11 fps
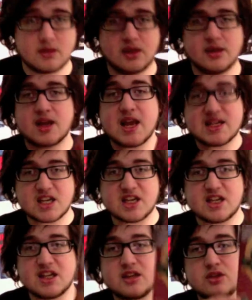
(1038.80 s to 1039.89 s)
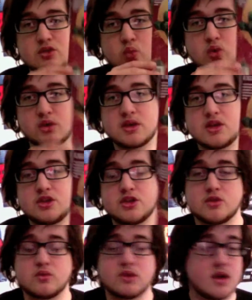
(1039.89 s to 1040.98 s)
collected in 1 issue.
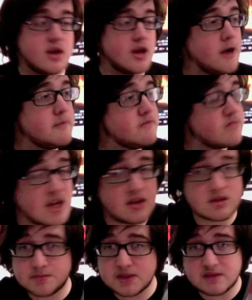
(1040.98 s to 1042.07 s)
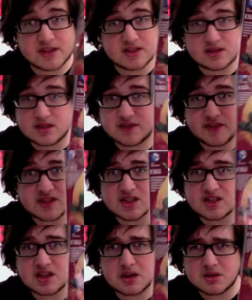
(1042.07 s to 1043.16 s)
Yeah, it's
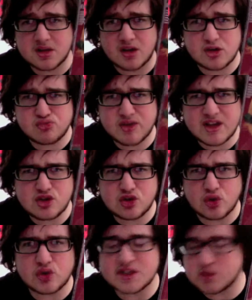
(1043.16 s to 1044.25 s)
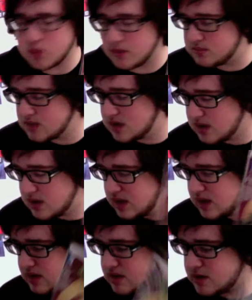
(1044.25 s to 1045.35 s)
fantastic. I really enjoyed this one,
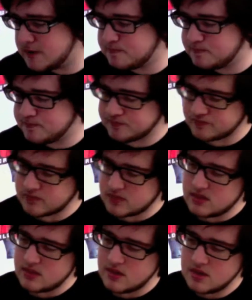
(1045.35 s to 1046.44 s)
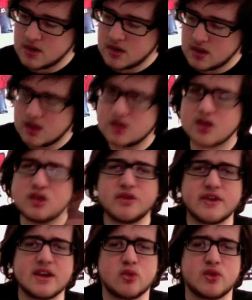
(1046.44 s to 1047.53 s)
and another
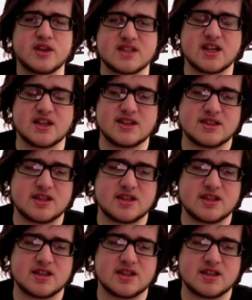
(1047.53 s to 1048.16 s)
thing I want to say is